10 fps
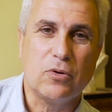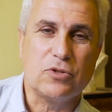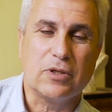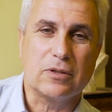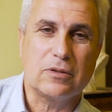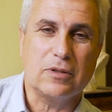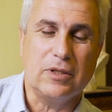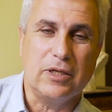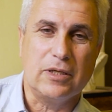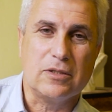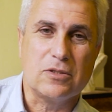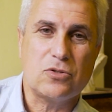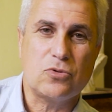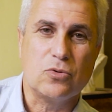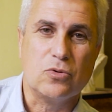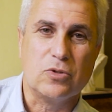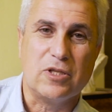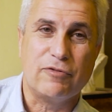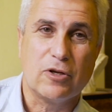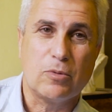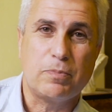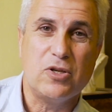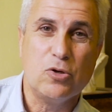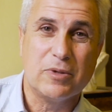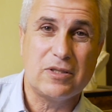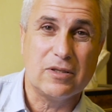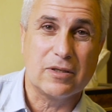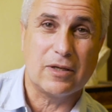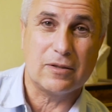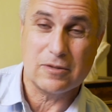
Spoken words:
project is to develop new material